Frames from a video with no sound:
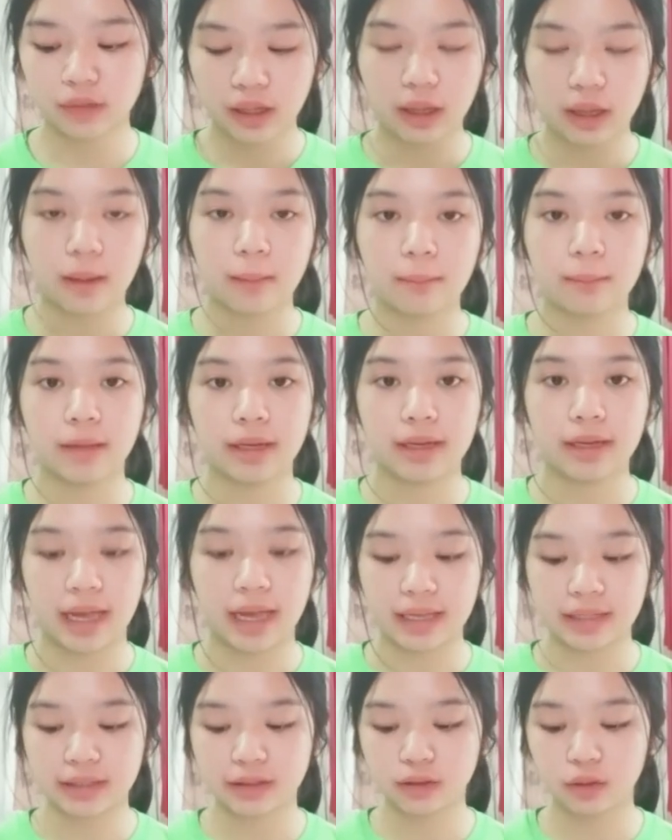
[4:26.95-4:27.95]
but has
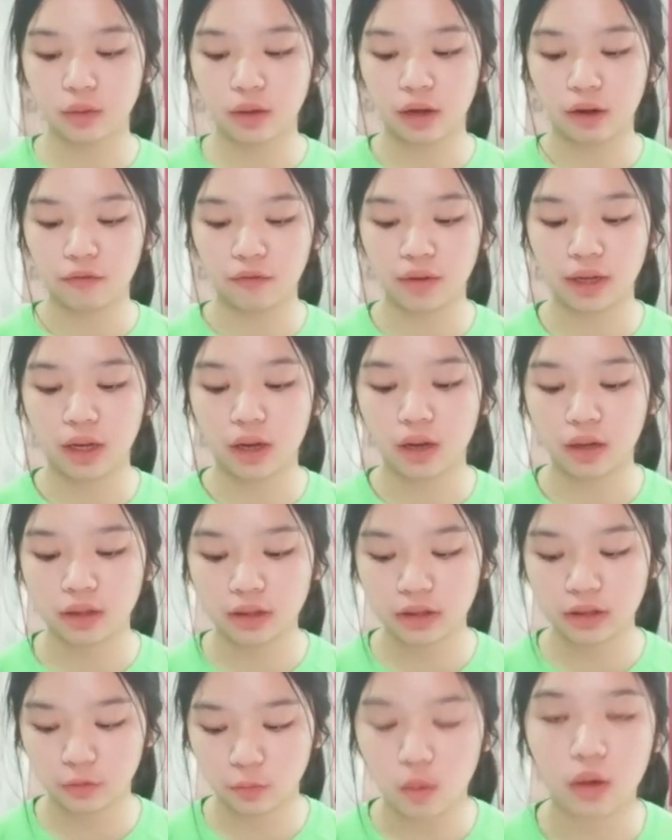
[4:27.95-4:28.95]
no effect on the
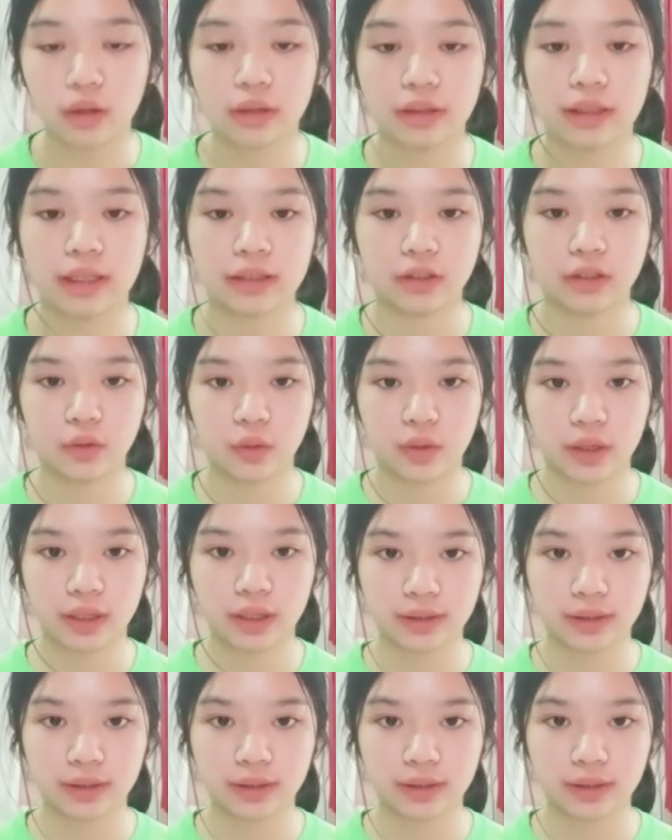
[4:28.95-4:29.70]
walnut tree.